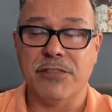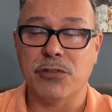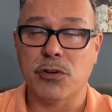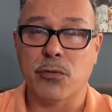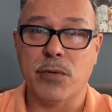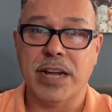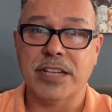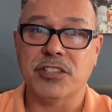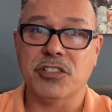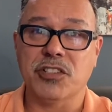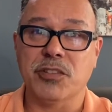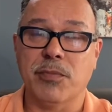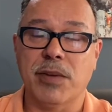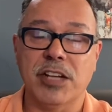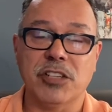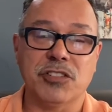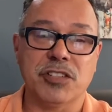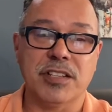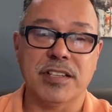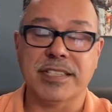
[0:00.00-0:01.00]
it rains too
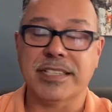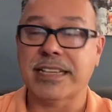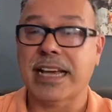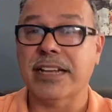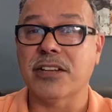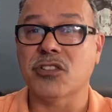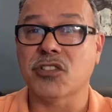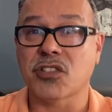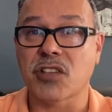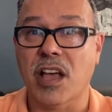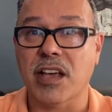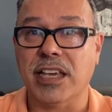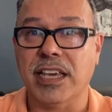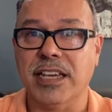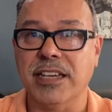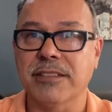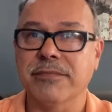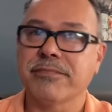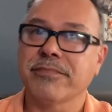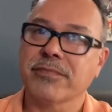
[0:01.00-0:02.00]
much and the site is
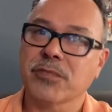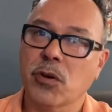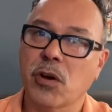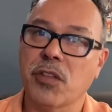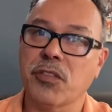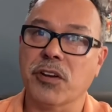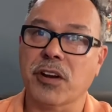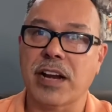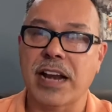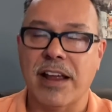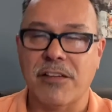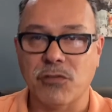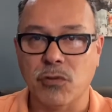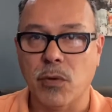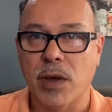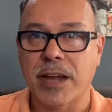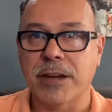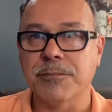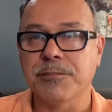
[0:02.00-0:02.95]
soggy, well, they're going to have to wait.